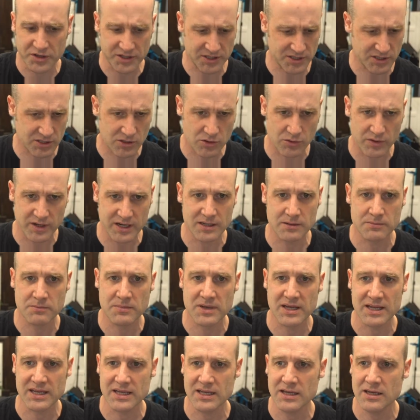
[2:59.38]
screen
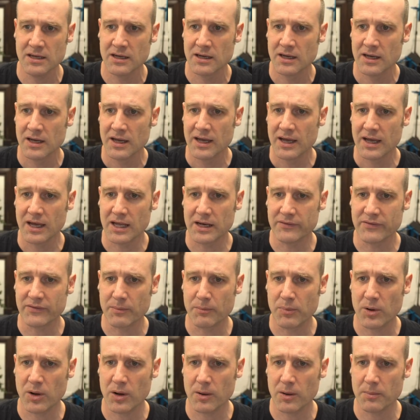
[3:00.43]
me. And if I
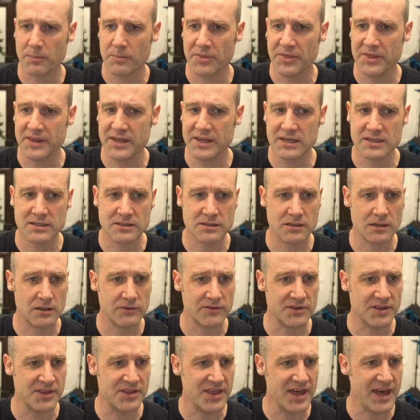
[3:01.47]
pop this
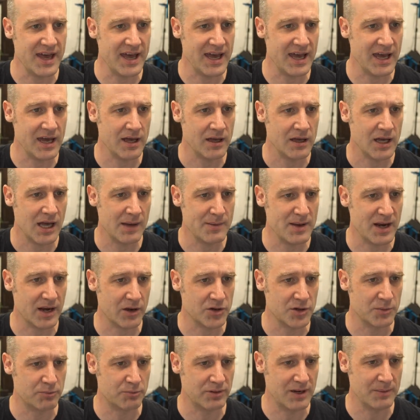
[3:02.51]
over there, I mean, I
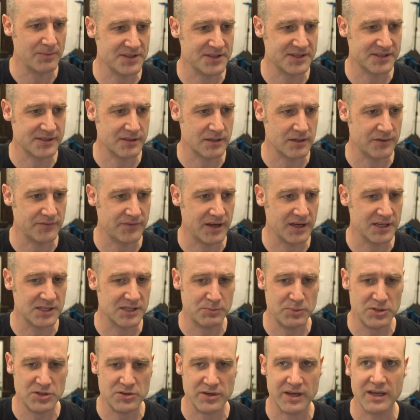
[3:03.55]
could have prepped in advance,
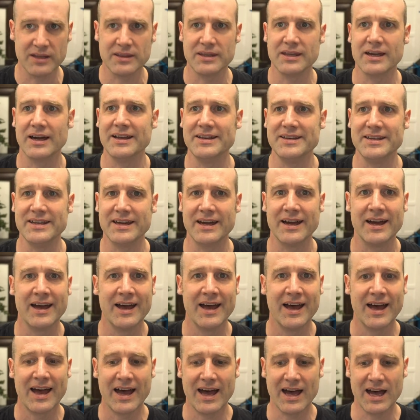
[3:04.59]
but you get the idea.
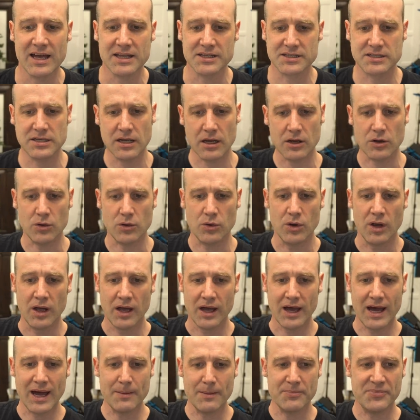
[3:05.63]
So
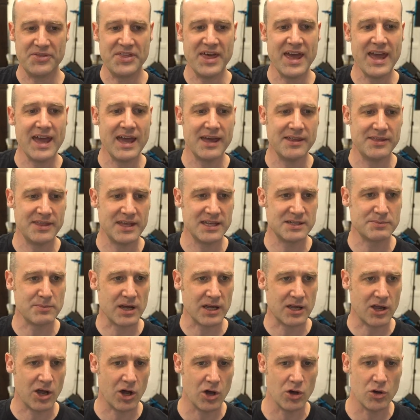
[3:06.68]
up there, there's my
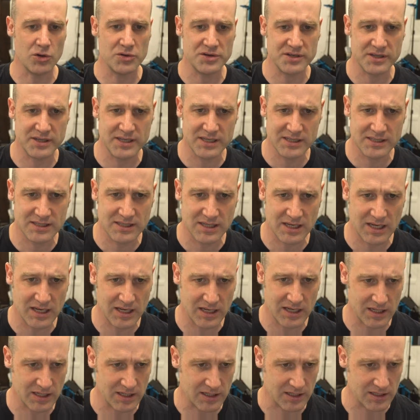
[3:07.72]
code. This
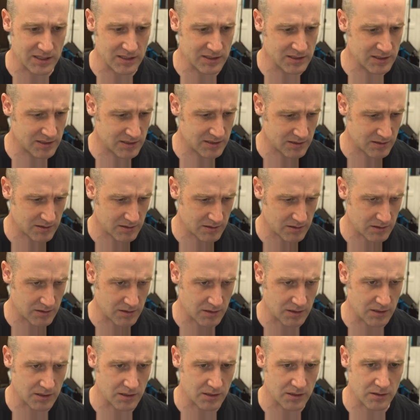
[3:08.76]
is,
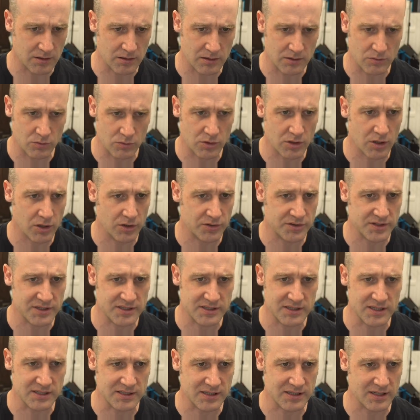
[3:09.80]
what code is
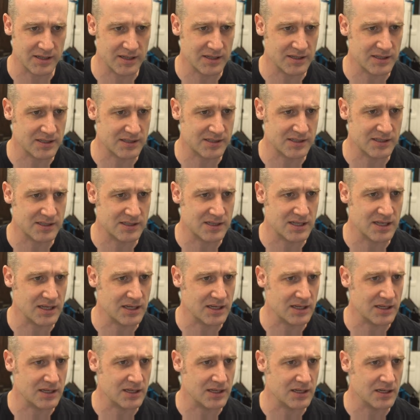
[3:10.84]
this? I think this is
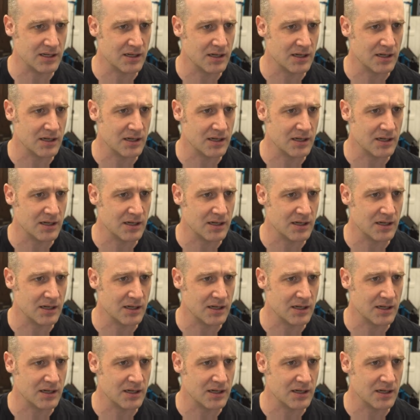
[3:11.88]
the,